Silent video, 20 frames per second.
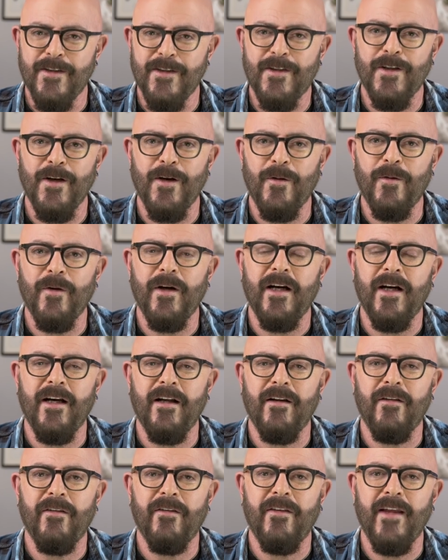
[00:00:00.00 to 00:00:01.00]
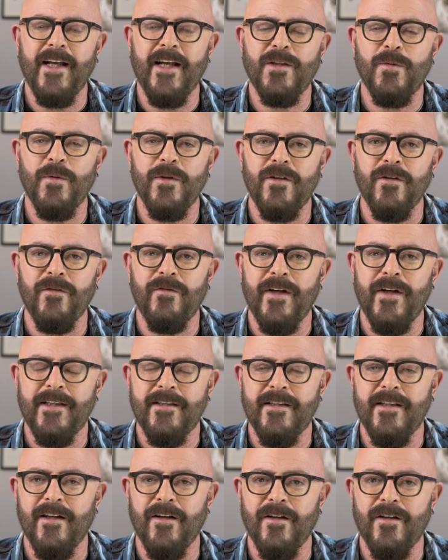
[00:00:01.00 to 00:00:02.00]
And so that's what your
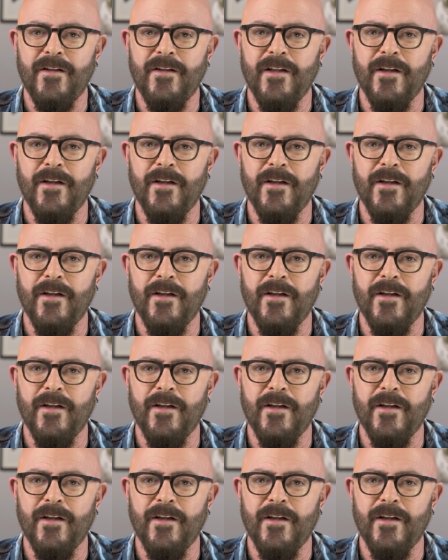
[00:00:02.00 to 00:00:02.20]
vet's there to